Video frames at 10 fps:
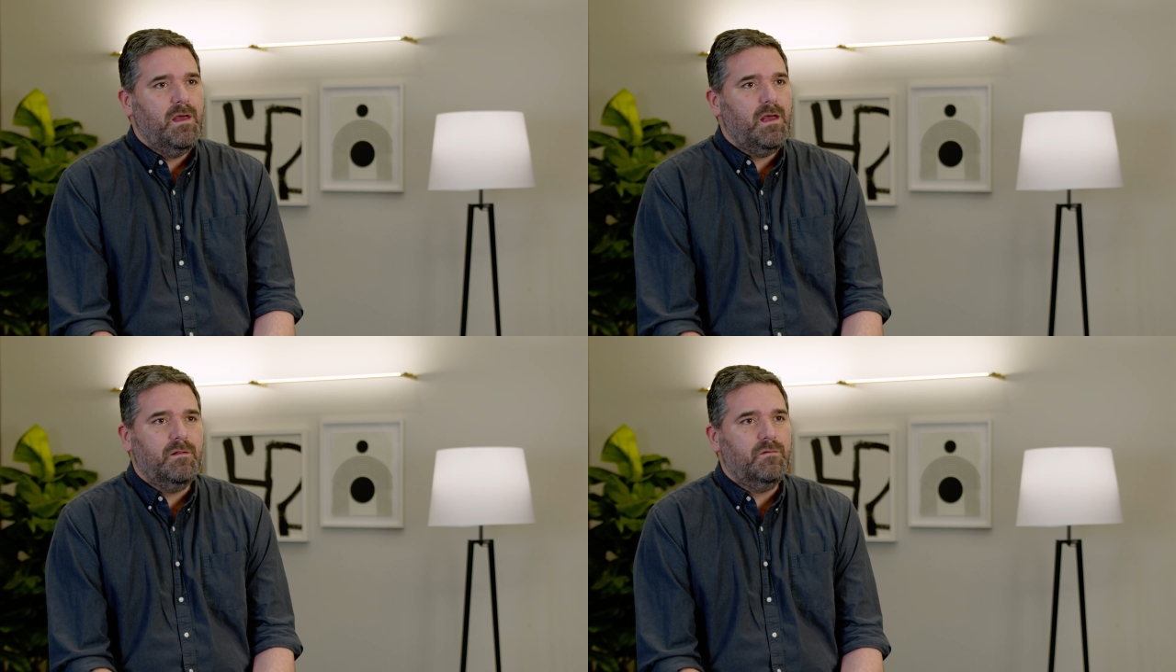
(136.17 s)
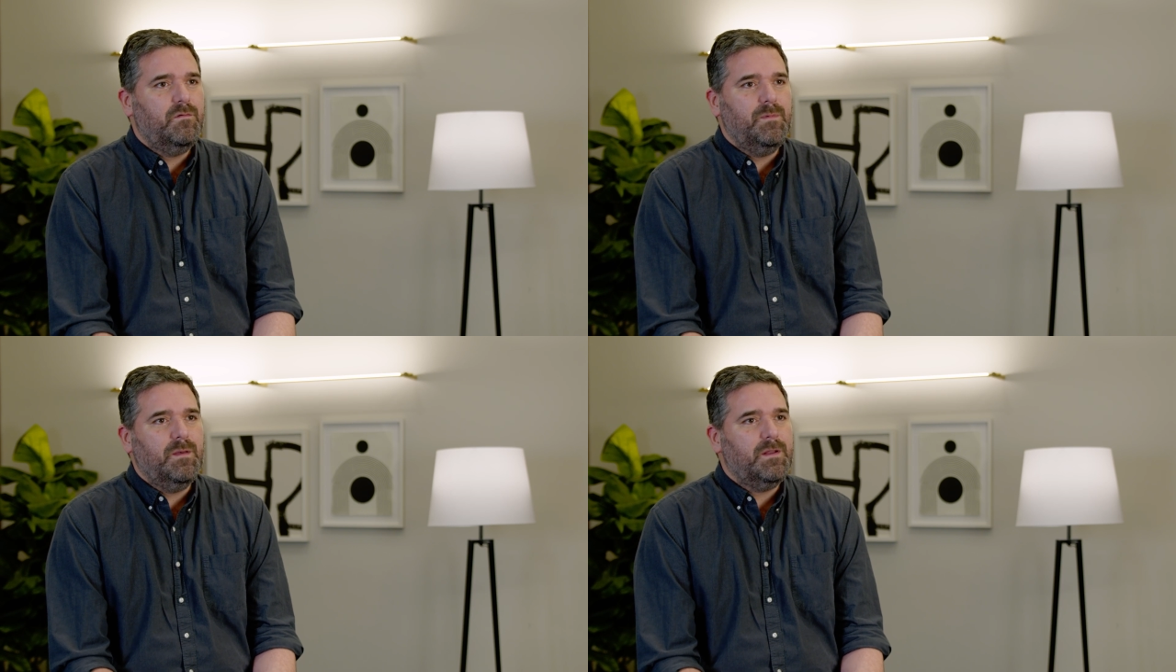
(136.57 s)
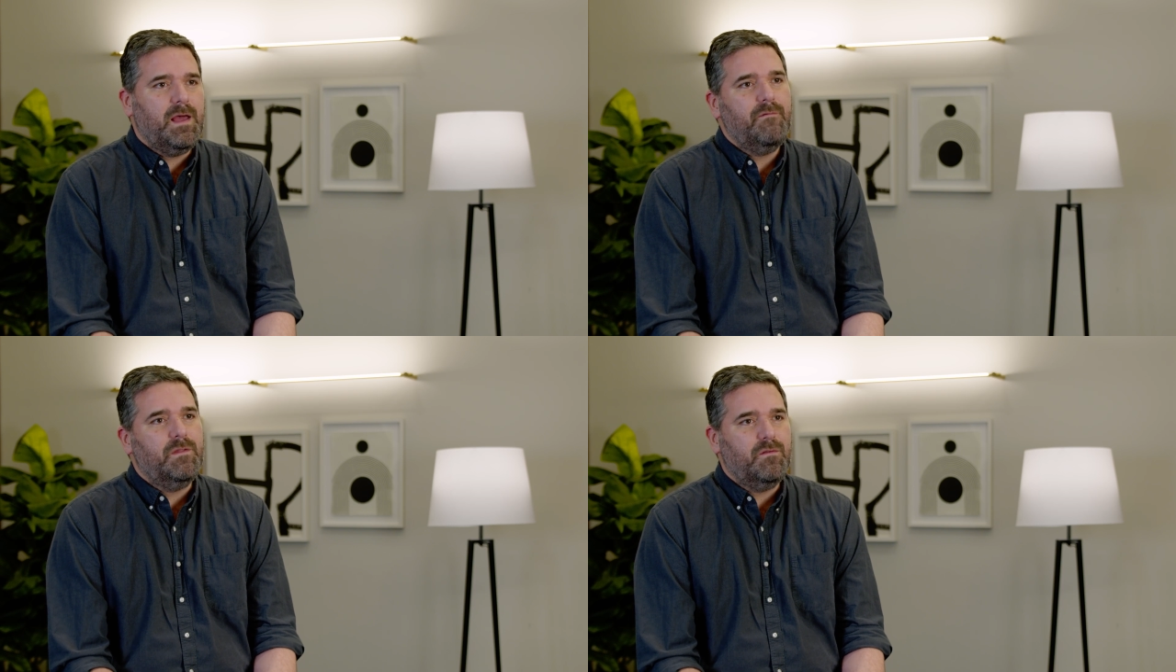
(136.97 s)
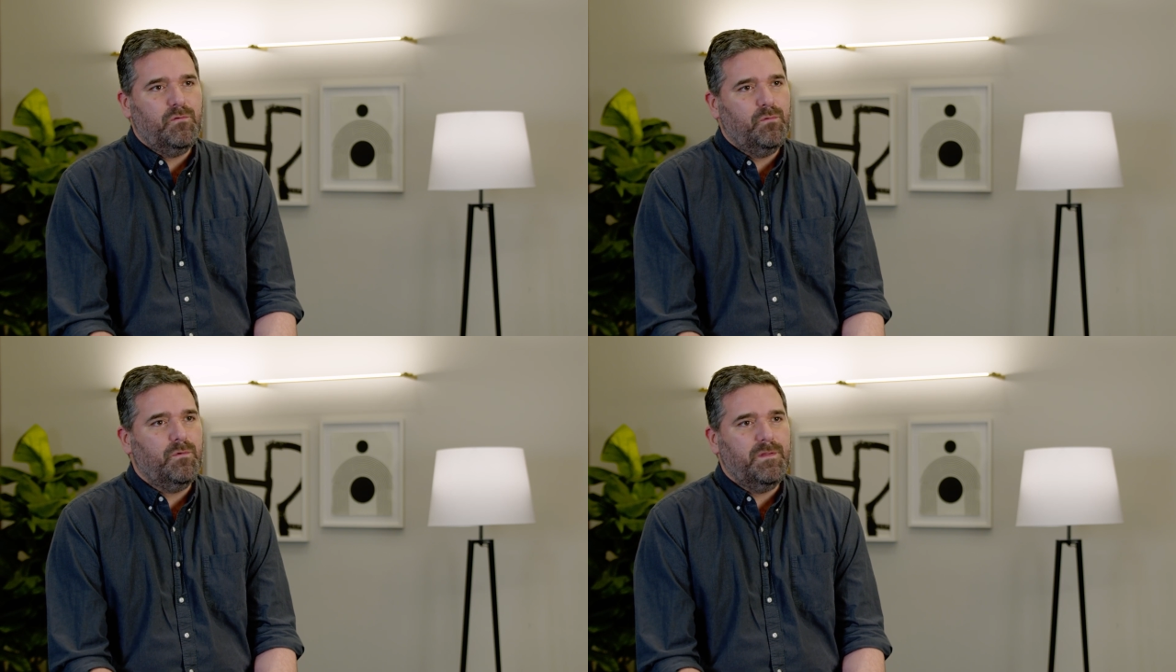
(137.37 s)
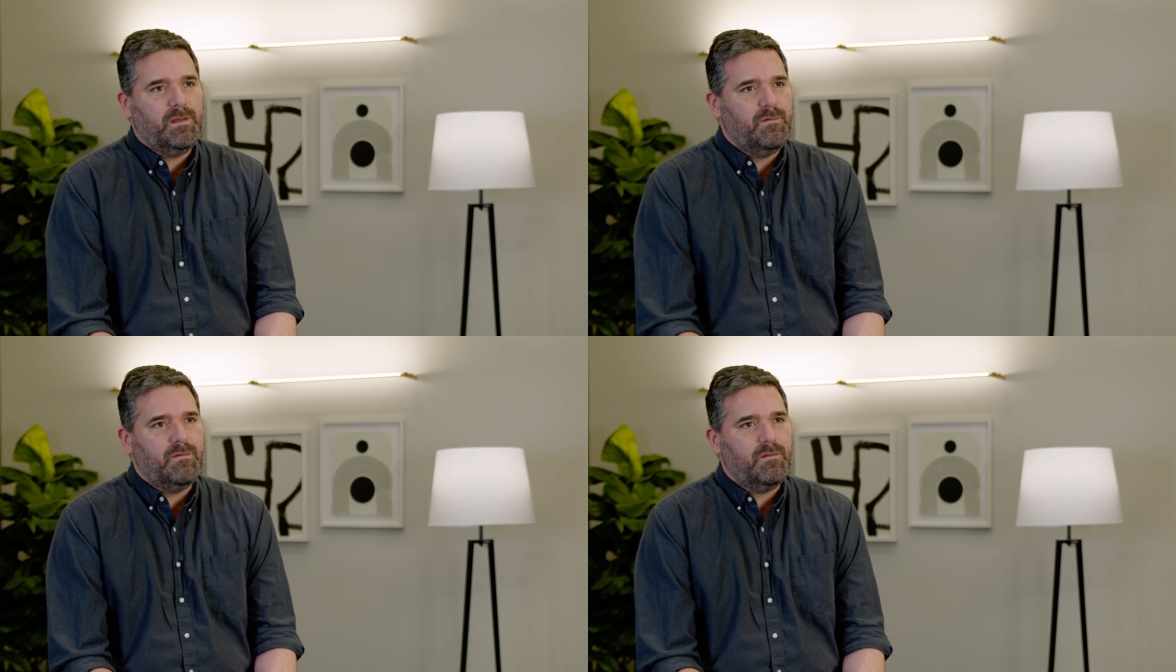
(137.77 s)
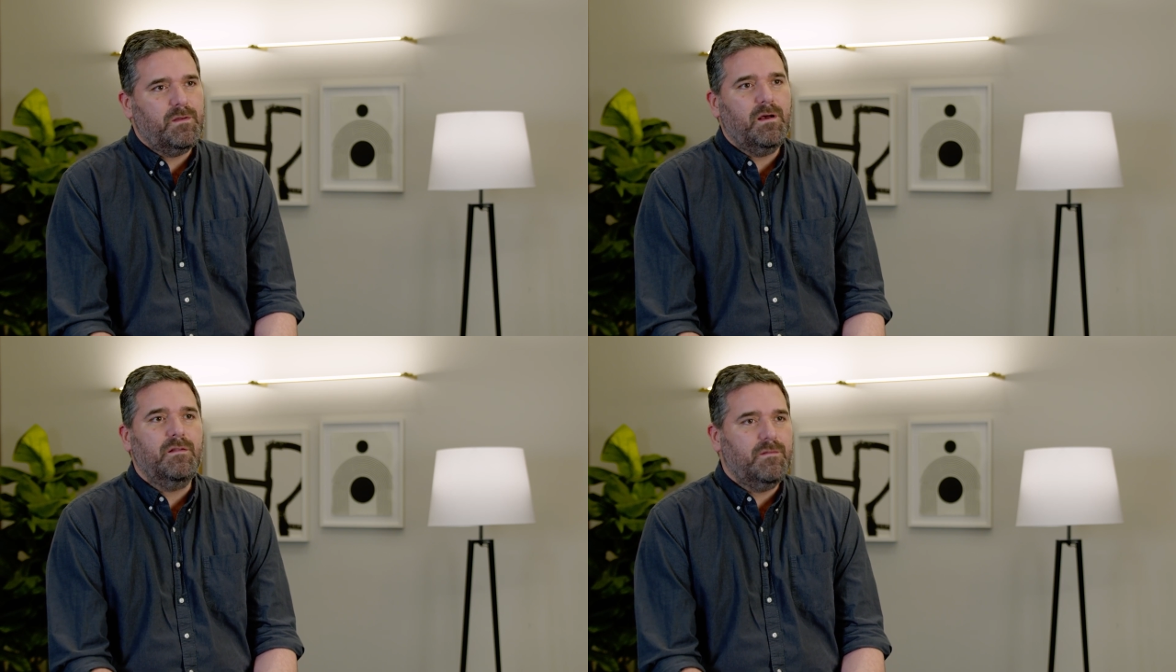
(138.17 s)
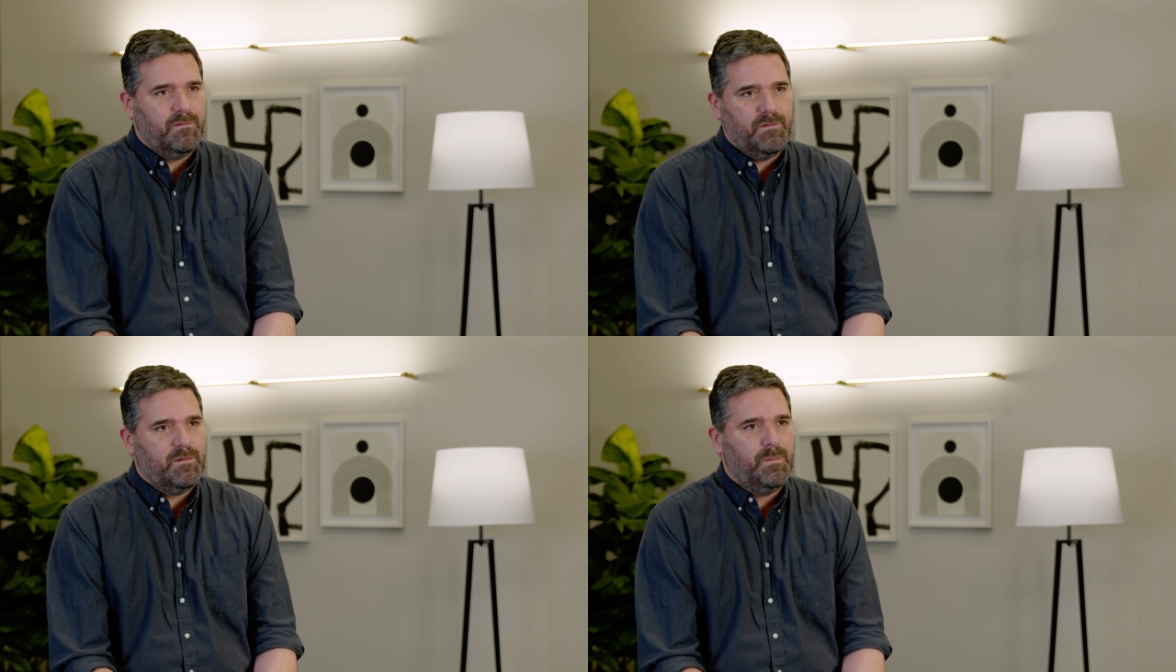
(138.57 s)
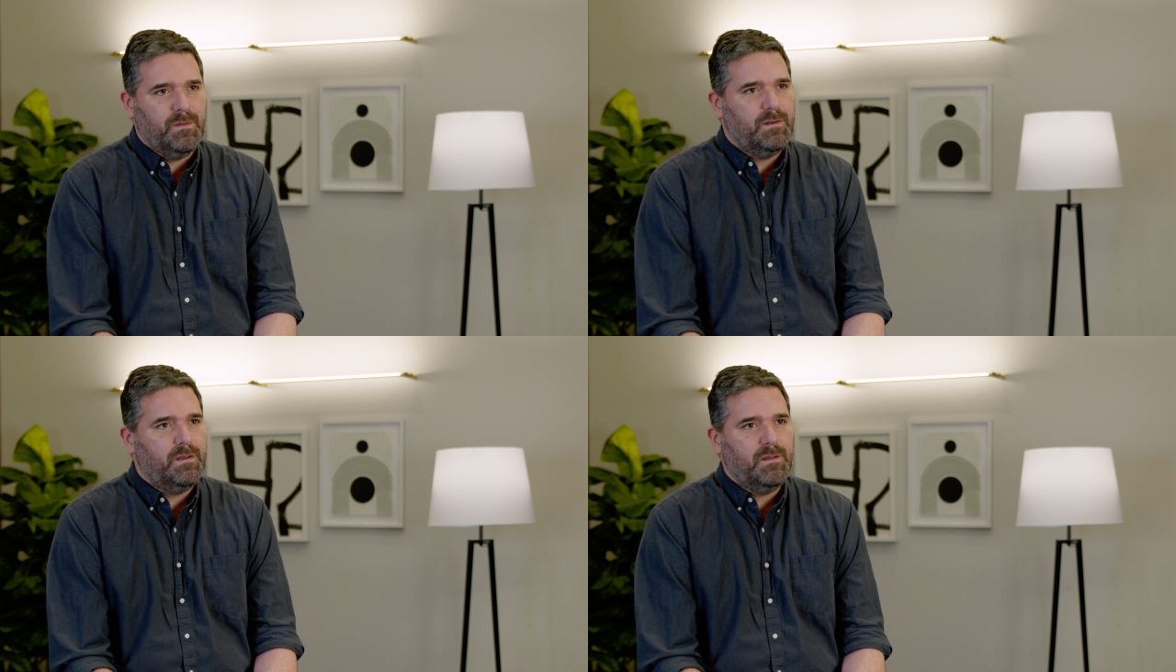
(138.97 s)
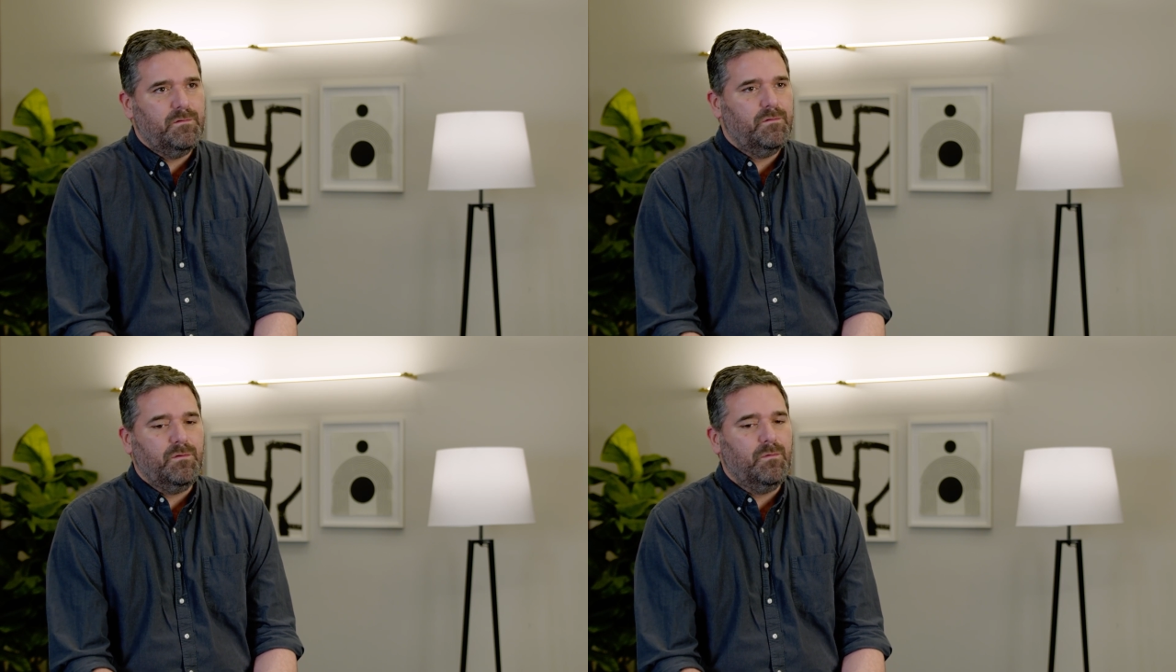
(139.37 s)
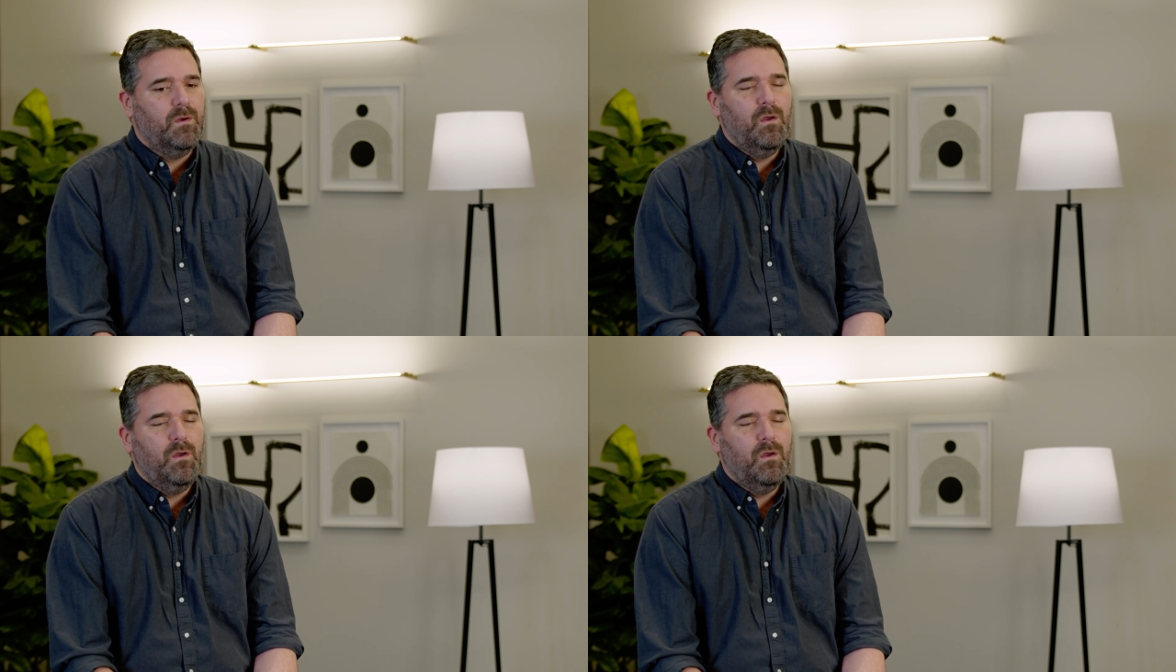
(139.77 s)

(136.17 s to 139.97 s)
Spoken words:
And to be able to have this tool that gives us constant visibility into